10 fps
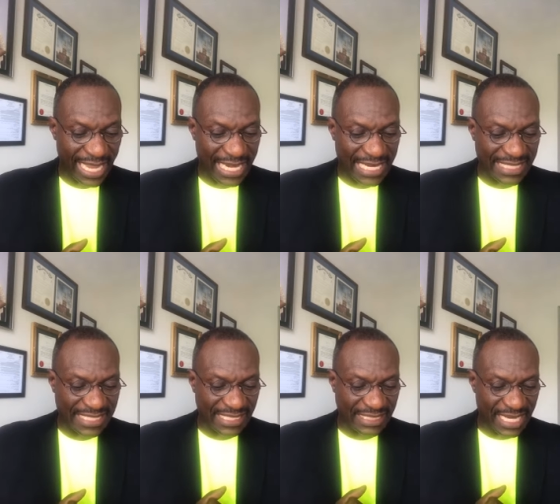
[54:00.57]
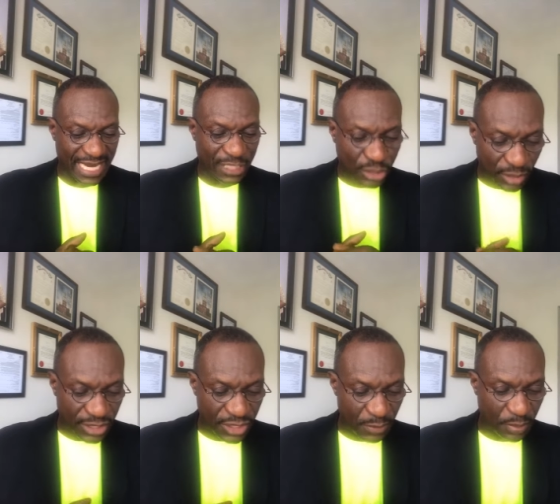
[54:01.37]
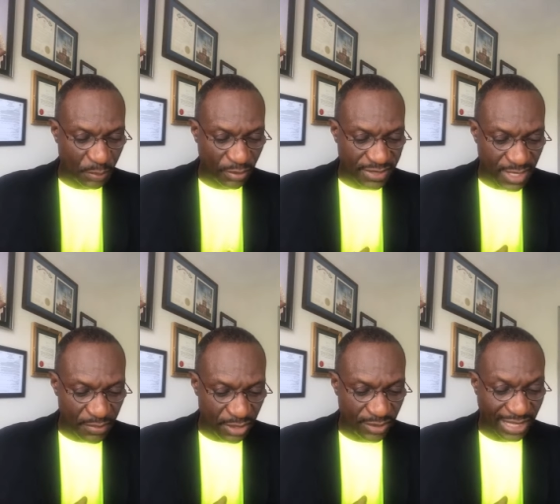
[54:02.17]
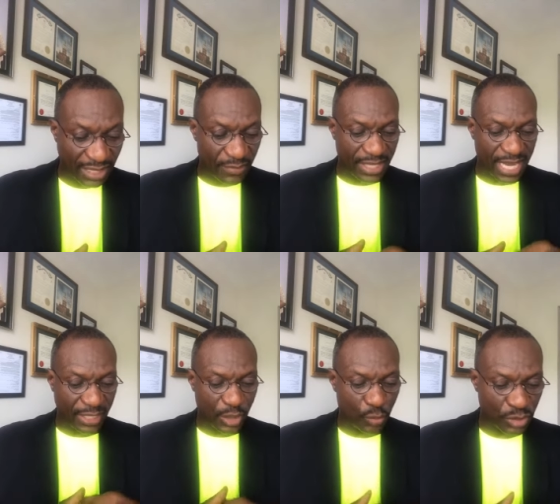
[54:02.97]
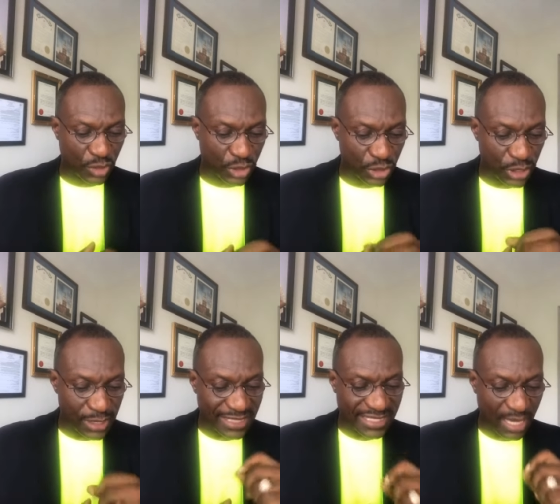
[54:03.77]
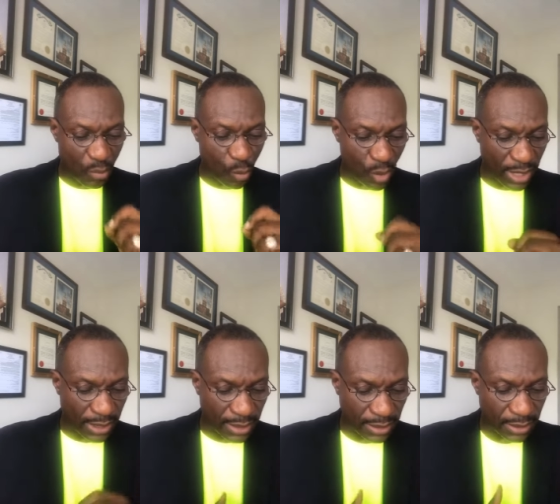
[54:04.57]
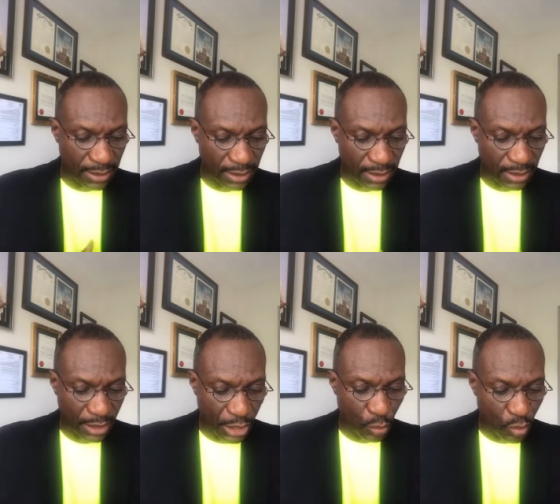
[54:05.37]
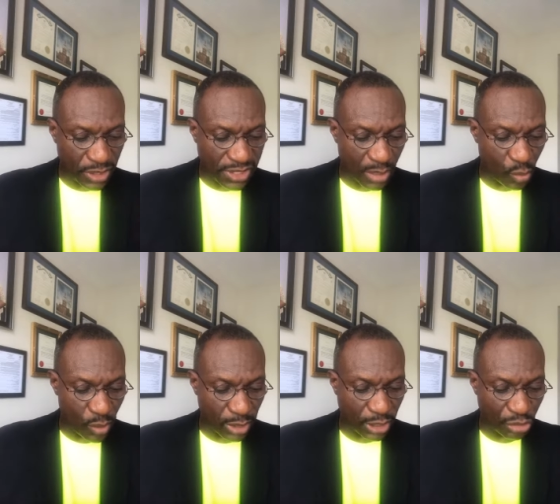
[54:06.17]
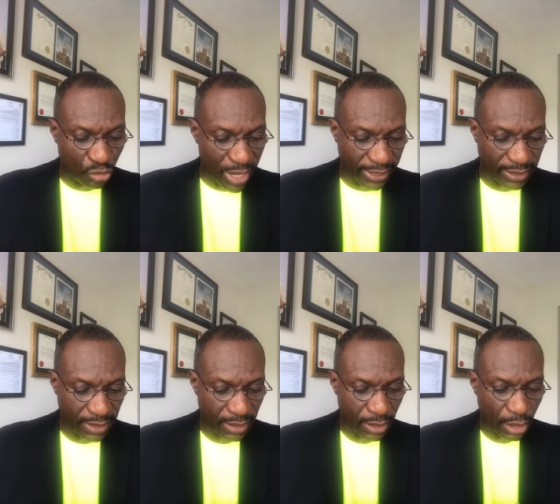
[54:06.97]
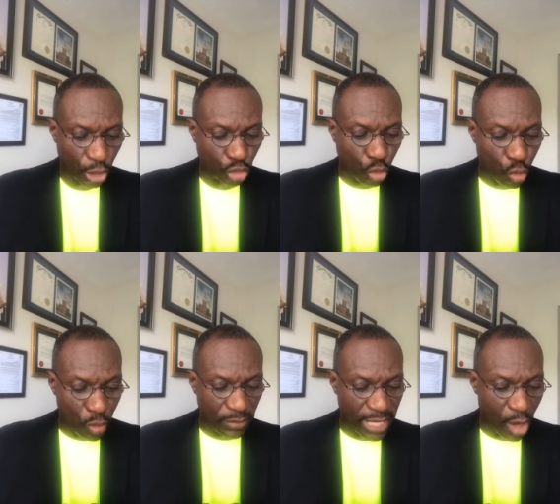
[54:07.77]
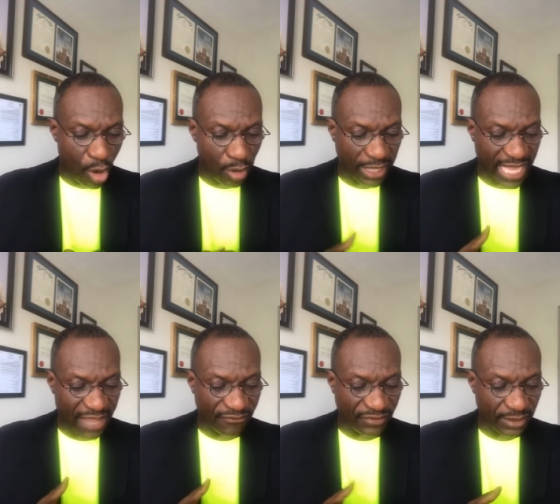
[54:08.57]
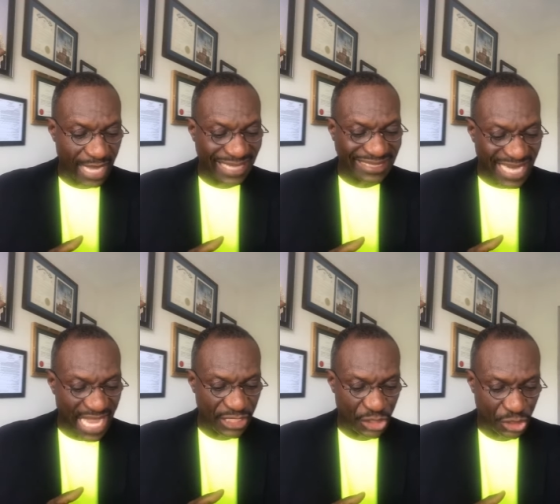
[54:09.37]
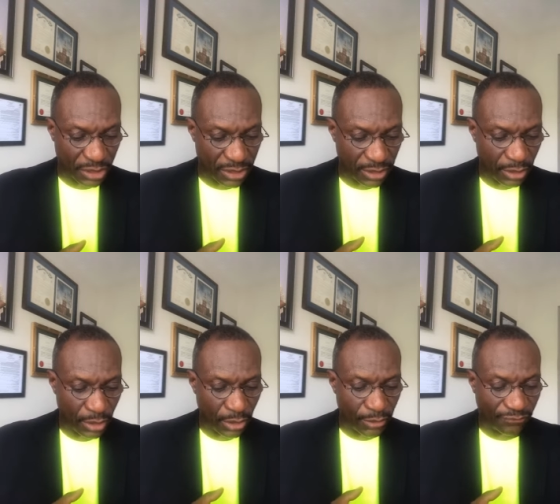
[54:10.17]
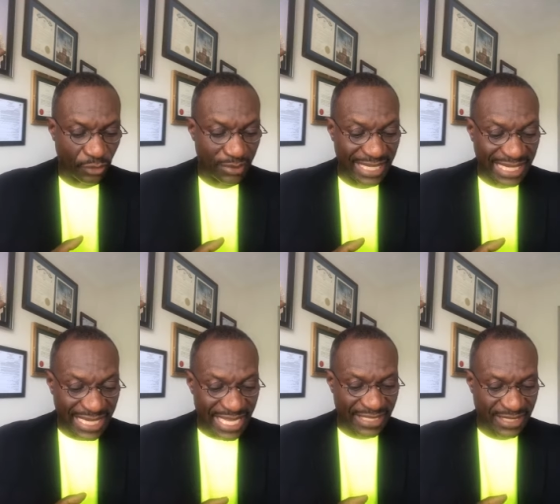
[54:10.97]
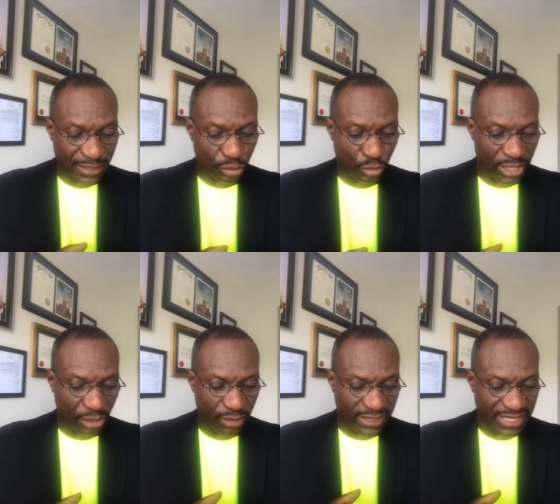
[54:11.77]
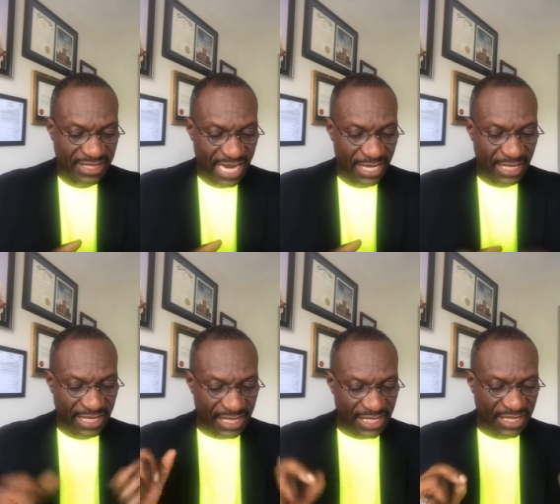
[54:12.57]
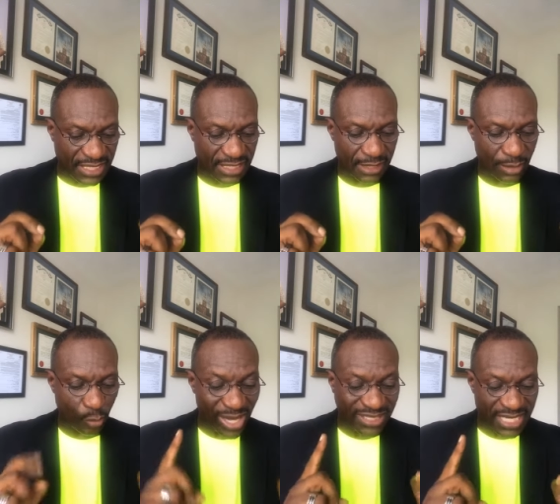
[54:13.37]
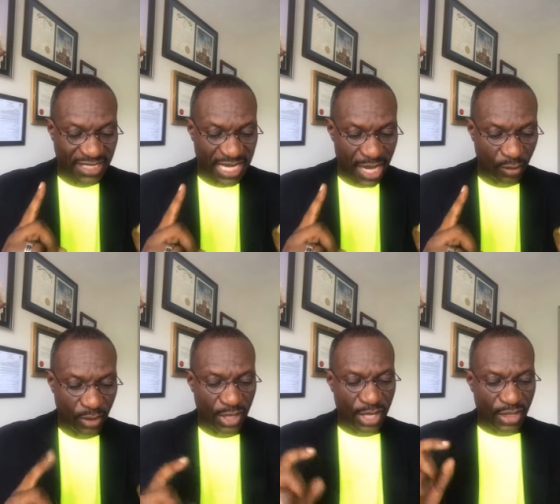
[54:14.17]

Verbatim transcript: in the city and astonished the people of Samaria, claiming that he was someone, he was someone great, to whom they all gave attention from the least to the greatest, saying, This, watch this now,